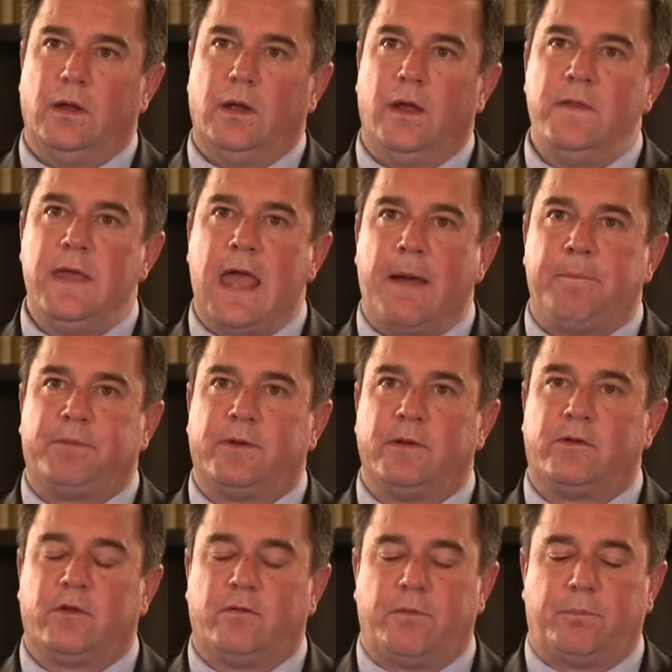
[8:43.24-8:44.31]
In the
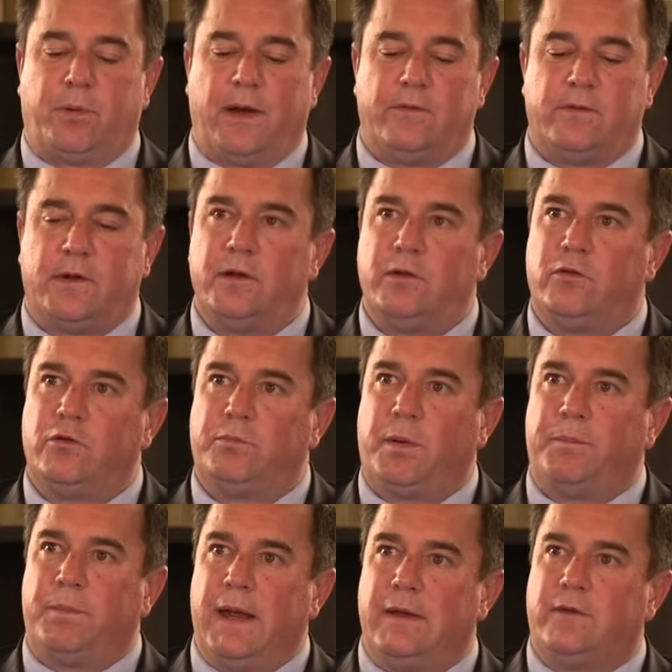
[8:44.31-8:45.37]
absence of a president who's
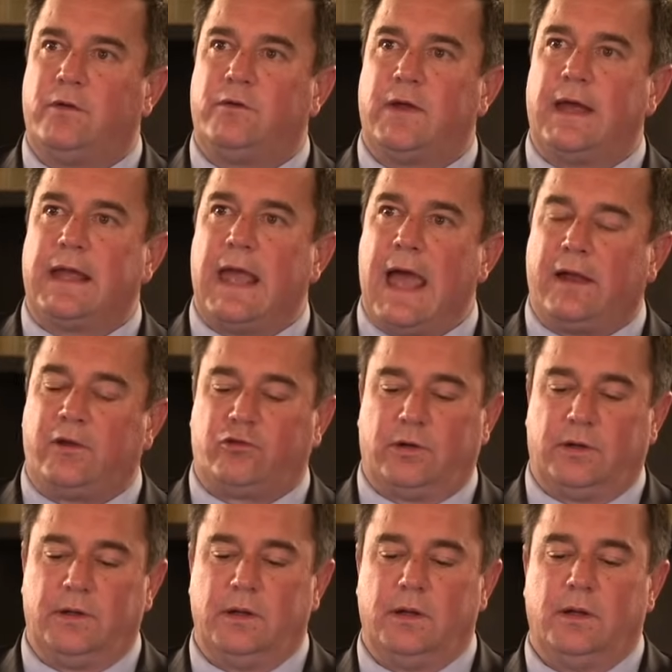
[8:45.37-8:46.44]
prepared to take
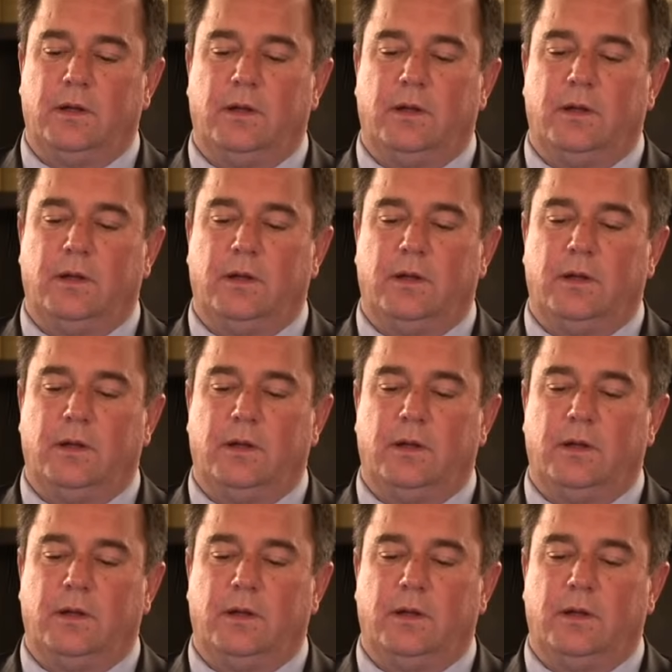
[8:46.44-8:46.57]
action